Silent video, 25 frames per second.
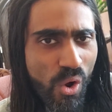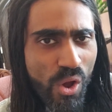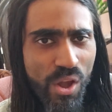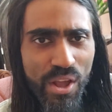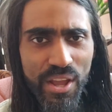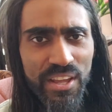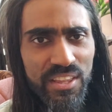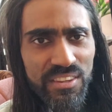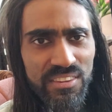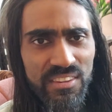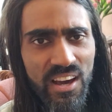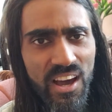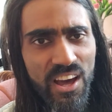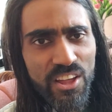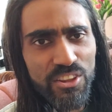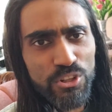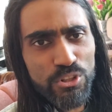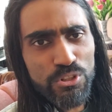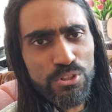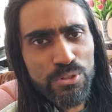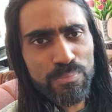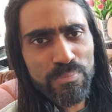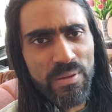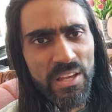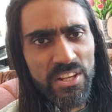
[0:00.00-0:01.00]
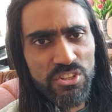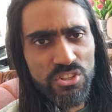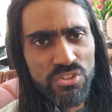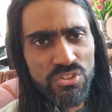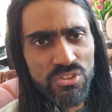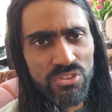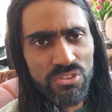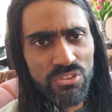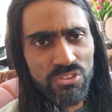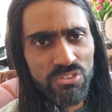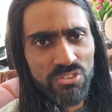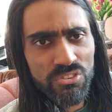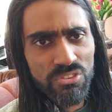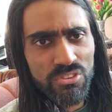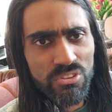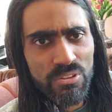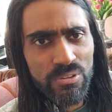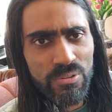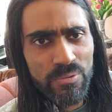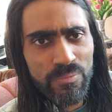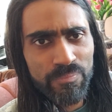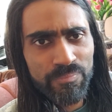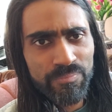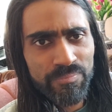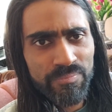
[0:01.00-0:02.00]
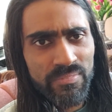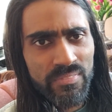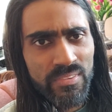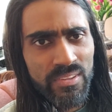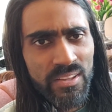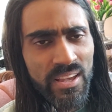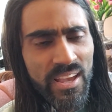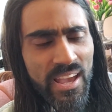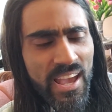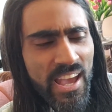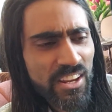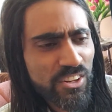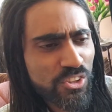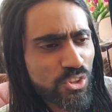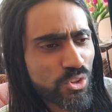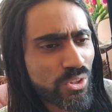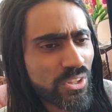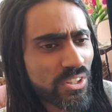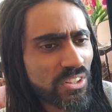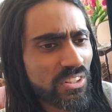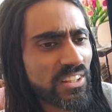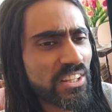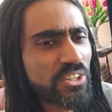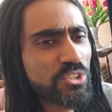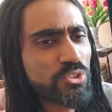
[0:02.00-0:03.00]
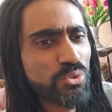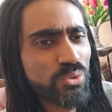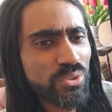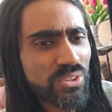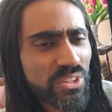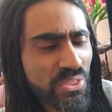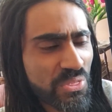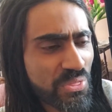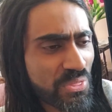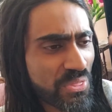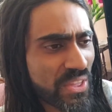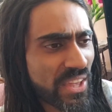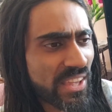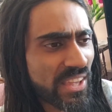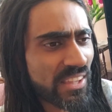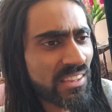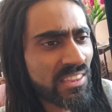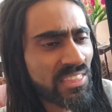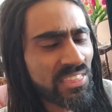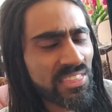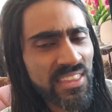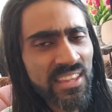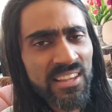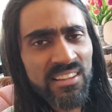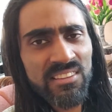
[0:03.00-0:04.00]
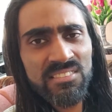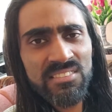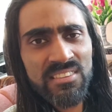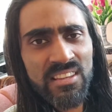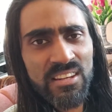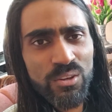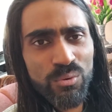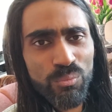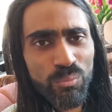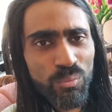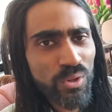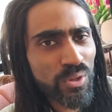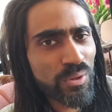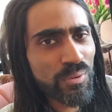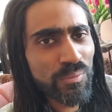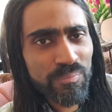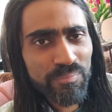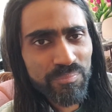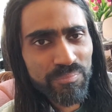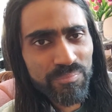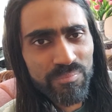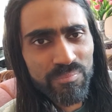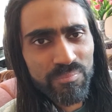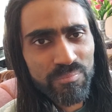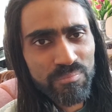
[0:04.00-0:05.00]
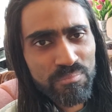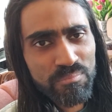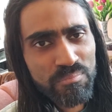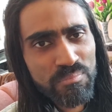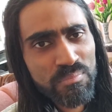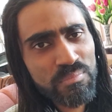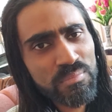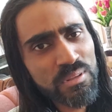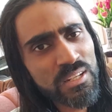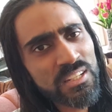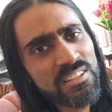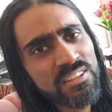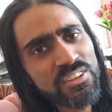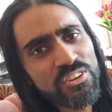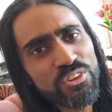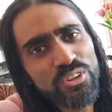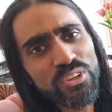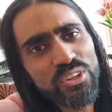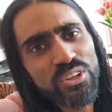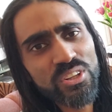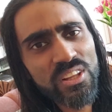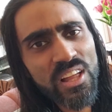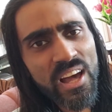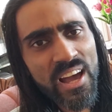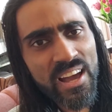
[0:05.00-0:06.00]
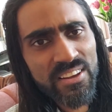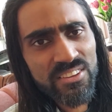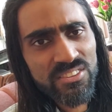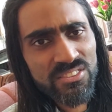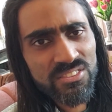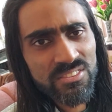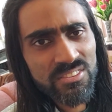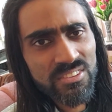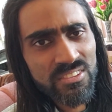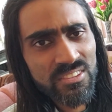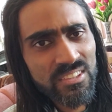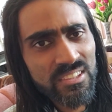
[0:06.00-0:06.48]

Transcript: in the other dimensions. And you can literally think things and it will materialize